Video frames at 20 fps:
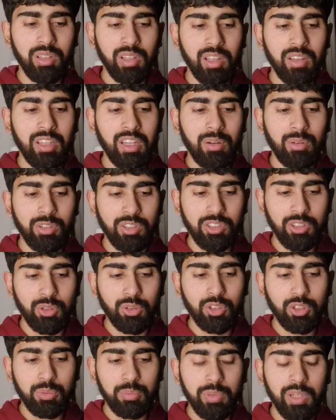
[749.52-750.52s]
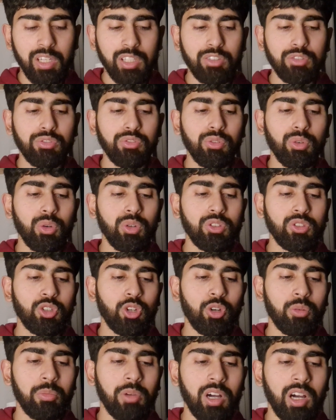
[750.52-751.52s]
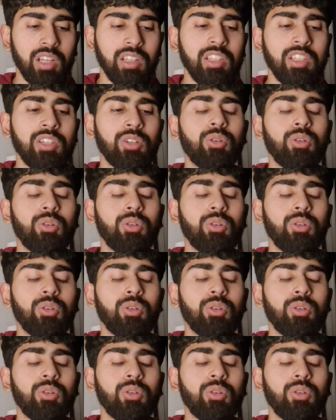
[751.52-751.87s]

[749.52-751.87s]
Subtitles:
then there is no space for Tom Hartley